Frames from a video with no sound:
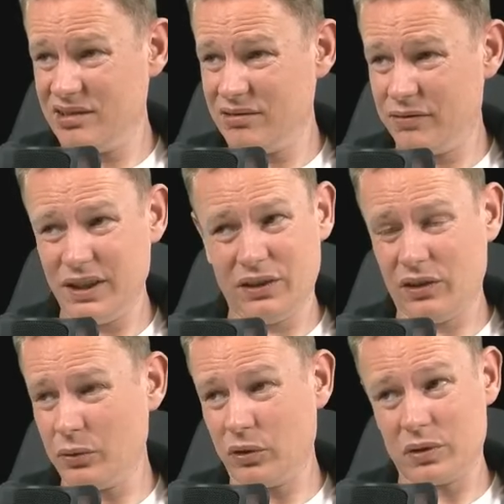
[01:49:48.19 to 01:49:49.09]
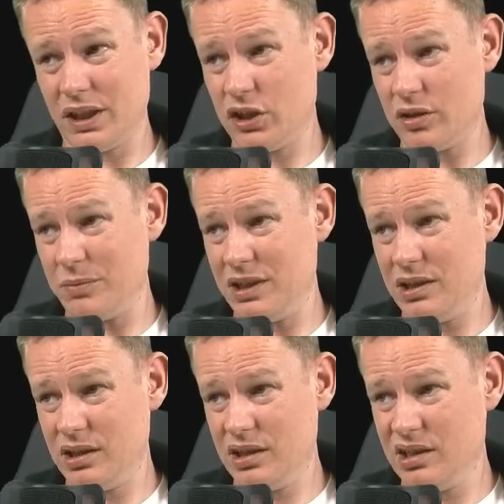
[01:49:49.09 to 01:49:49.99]
Feels so strange to me.
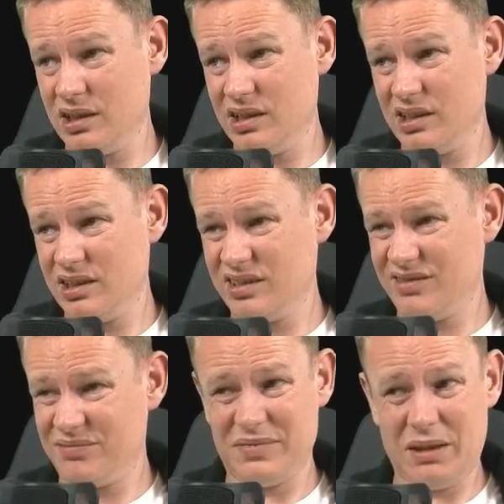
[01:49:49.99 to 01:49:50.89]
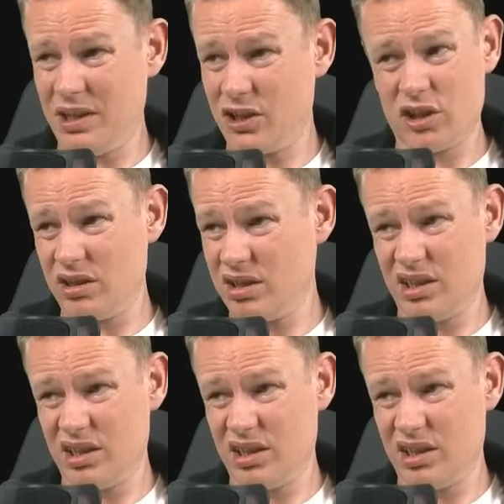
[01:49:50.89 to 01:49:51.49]
Maybe I should.